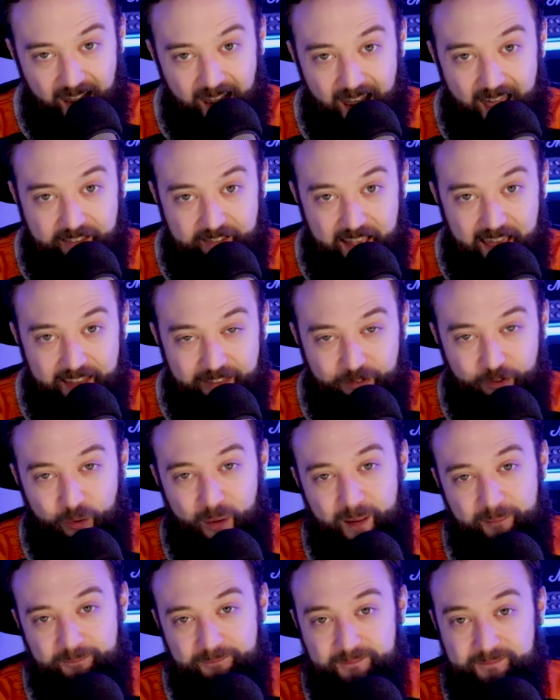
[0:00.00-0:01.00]
let's get into
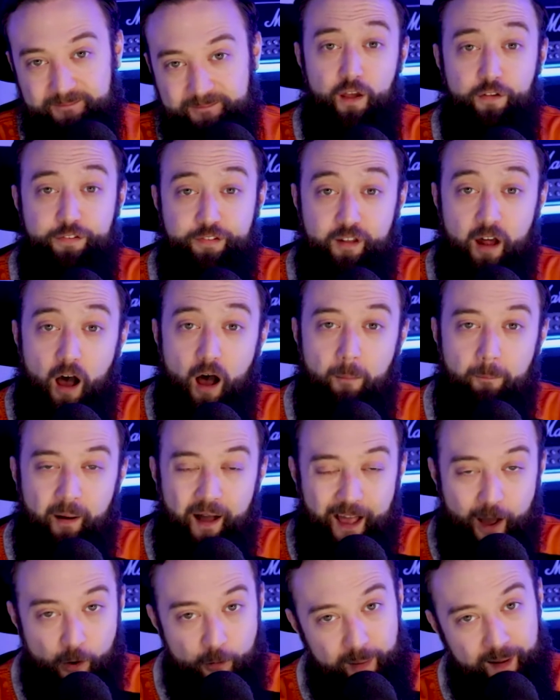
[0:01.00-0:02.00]
it. Start
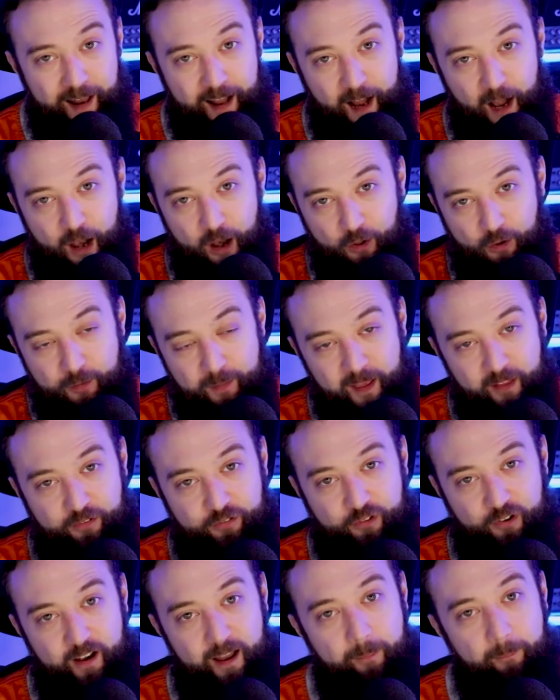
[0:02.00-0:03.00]
by opening Lumia
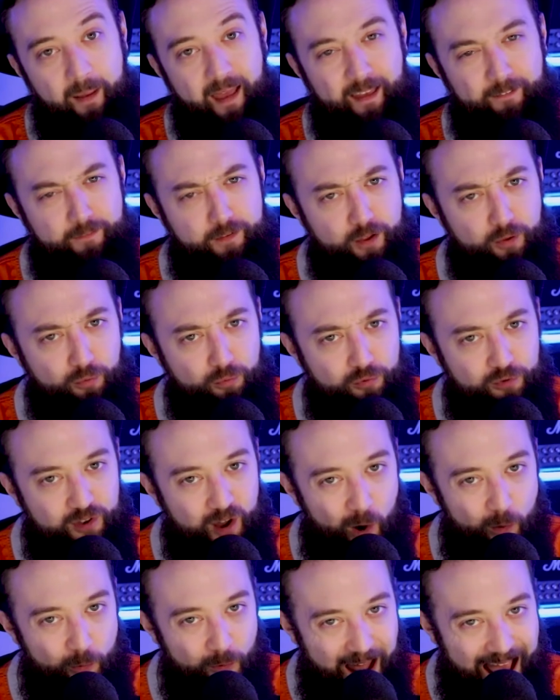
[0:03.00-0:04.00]
Stream. If you
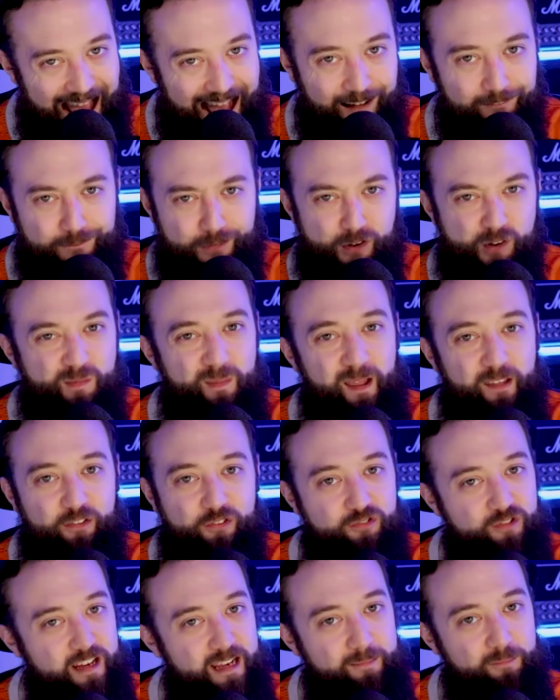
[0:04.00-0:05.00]
don't have Lumia
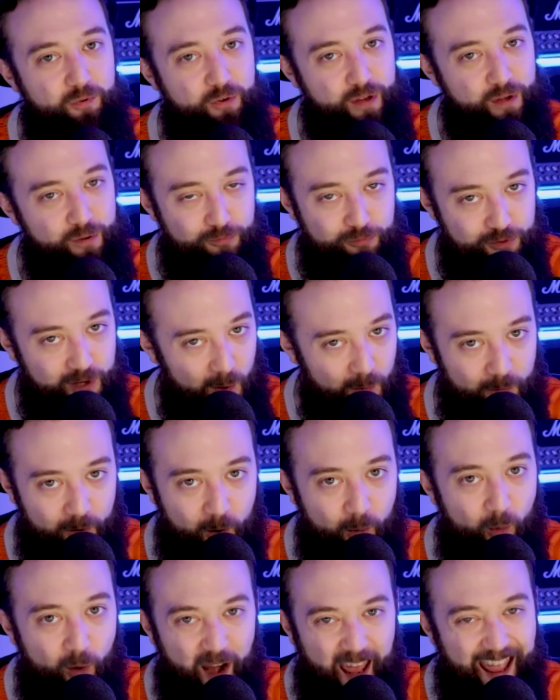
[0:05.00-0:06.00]
Stream or you don't
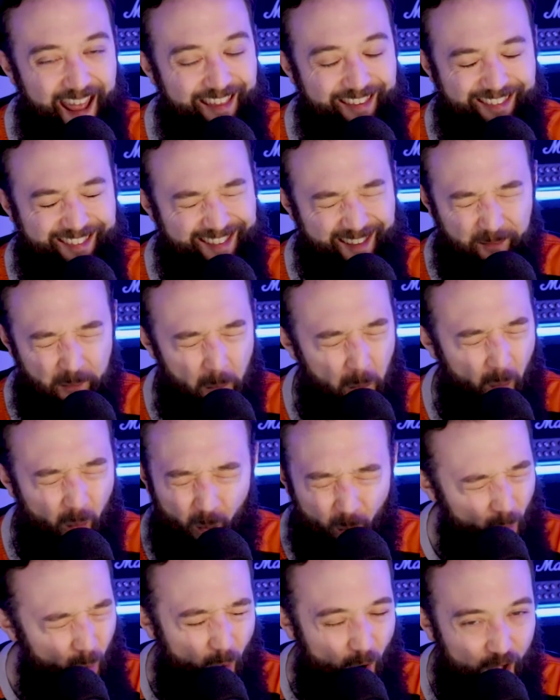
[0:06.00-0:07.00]
know what it is,
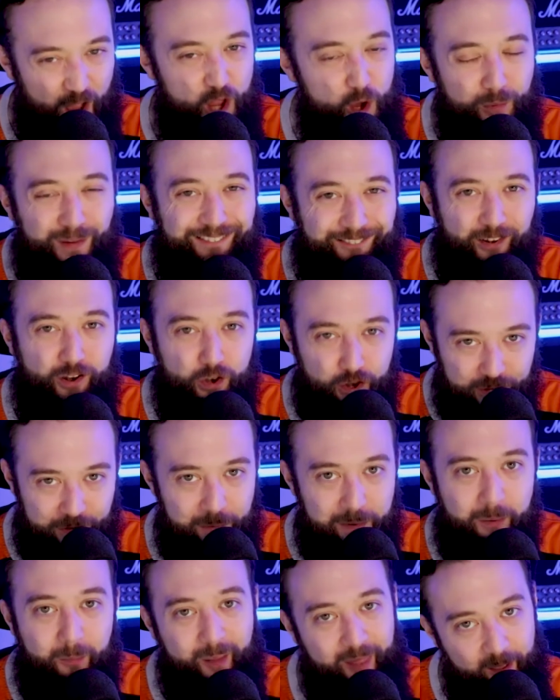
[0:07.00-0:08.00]
then what are you even
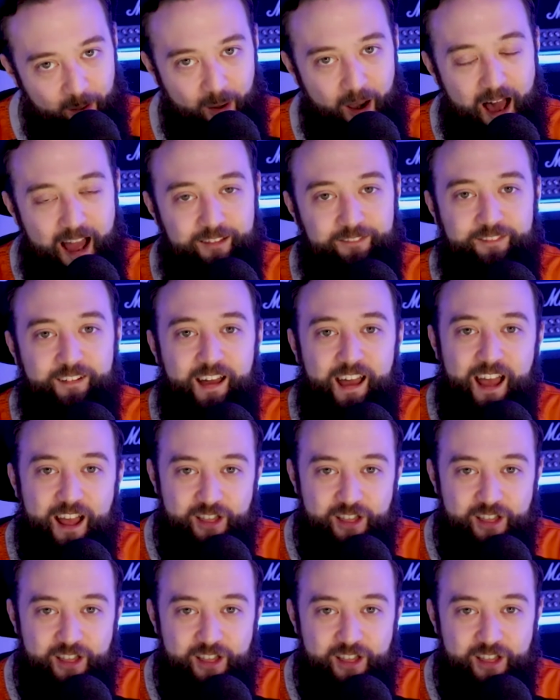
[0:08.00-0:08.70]
doing with your life?